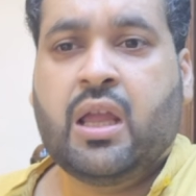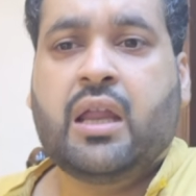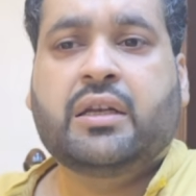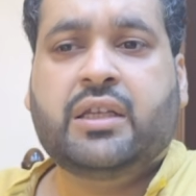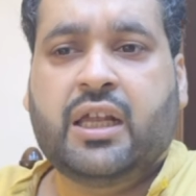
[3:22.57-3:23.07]

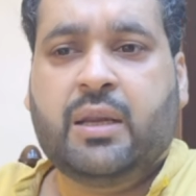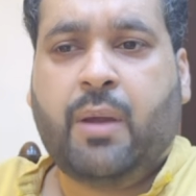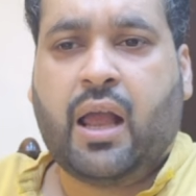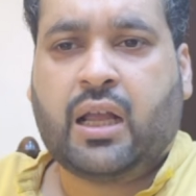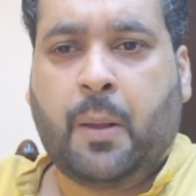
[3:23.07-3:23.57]
daily
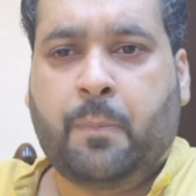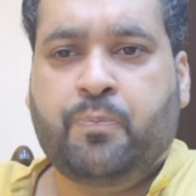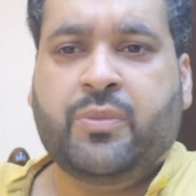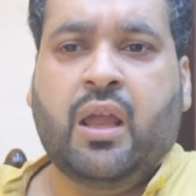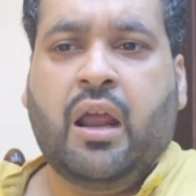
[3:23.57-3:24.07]
backup,
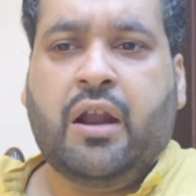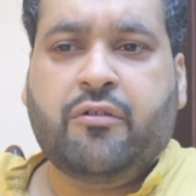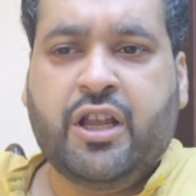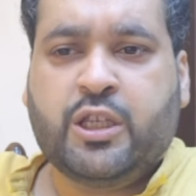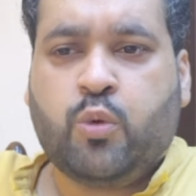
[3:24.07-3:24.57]

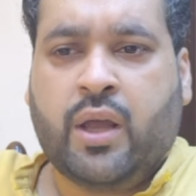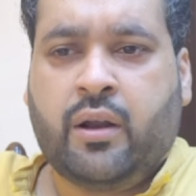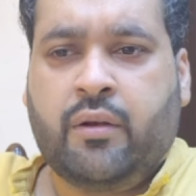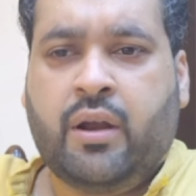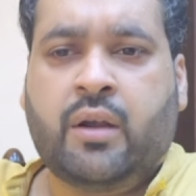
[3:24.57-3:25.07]
reach
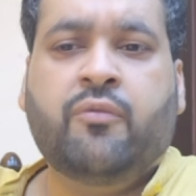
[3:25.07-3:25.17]
100,